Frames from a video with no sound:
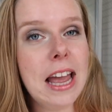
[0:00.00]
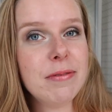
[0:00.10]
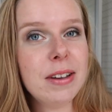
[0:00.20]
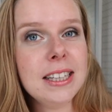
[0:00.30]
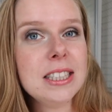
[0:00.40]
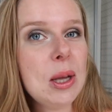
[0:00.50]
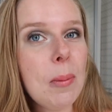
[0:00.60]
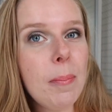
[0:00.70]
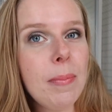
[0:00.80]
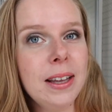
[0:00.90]
i've got
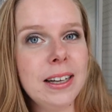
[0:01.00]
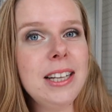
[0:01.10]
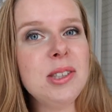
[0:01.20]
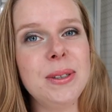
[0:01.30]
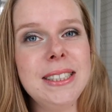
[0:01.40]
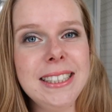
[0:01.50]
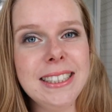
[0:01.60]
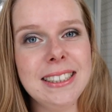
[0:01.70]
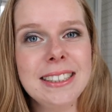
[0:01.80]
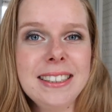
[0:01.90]
some
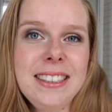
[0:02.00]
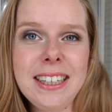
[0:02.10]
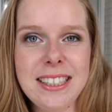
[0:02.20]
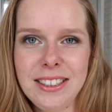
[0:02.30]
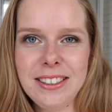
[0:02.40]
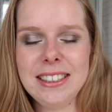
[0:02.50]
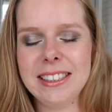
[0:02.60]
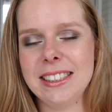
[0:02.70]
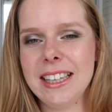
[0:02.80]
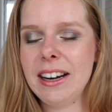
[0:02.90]
interesting
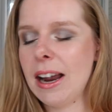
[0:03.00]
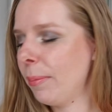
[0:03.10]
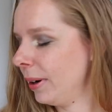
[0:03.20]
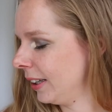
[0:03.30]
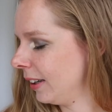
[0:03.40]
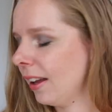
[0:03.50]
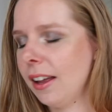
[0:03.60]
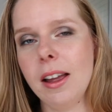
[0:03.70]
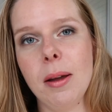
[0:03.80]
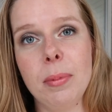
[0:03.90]
changes that are happening
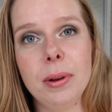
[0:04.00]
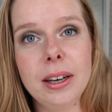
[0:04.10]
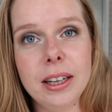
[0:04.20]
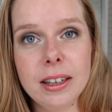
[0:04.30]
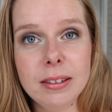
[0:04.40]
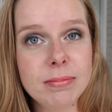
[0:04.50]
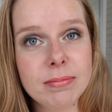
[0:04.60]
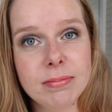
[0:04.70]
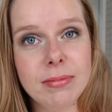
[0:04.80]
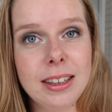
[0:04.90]
but uh,
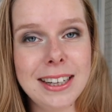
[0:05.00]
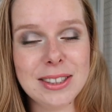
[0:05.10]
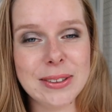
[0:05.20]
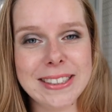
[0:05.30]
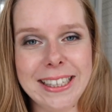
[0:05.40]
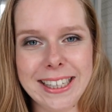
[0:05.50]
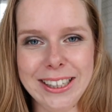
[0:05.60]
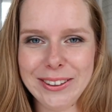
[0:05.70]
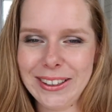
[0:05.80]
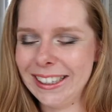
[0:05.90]
let's just take
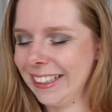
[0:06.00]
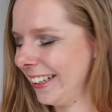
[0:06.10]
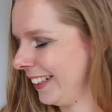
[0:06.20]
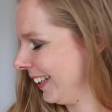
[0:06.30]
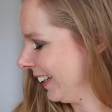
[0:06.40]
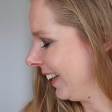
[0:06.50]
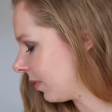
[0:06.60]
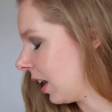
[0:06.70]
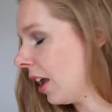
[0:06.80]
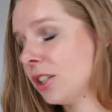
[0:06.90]
a look at it
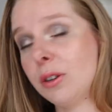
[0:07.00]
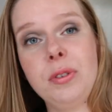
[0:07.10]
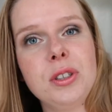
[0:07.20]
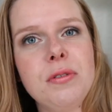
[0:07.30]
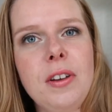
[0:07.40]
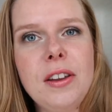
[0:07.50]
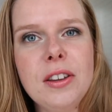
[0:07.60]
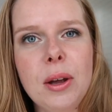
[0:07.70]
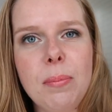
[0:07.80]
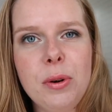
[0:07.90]
so first of all
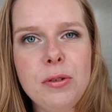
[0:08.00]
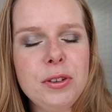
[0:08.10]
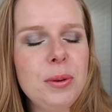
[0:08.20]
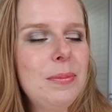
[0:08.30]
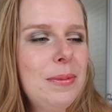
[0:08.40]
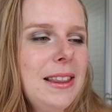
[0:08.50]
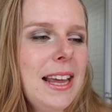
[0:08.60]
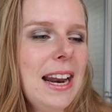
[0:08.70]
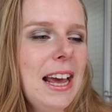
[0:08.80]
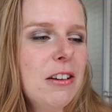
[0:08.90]
the perfume
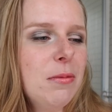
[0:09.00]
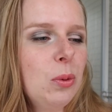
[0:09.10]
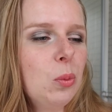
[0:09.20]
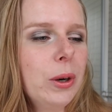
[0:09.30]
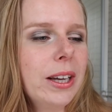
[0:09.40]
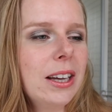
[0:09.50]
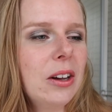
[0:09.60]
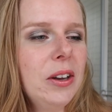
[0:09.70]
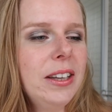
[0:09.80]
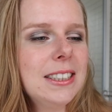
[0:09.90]
that i've been working
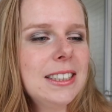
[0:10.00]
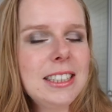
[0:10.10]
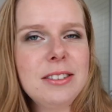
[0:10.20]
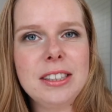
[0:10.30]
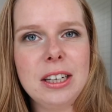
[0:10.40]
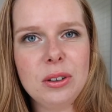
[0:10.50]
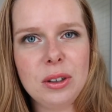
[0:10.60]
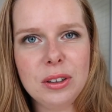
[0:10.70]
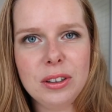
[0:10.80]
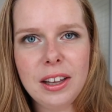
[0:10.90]
on is this yves saint
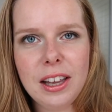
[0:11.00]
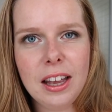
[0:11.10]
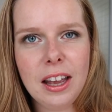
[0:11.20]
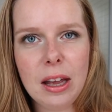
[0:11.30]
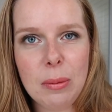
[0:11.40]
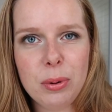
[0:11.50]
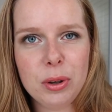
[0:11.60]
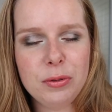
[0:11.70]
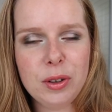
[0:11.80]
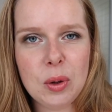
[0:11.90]
laurent uh,
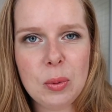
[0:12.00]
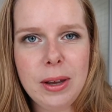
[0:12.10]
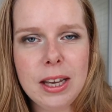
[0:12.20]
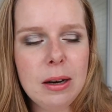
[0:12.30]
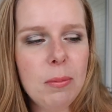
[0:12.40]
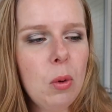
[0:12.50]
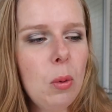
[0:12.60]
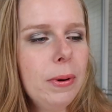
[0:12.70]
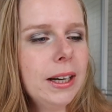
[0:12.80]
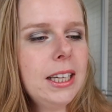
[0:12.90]
perfume in
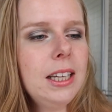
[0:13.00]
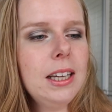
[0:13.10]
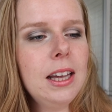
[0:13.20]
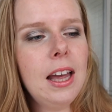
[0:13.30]
mon paris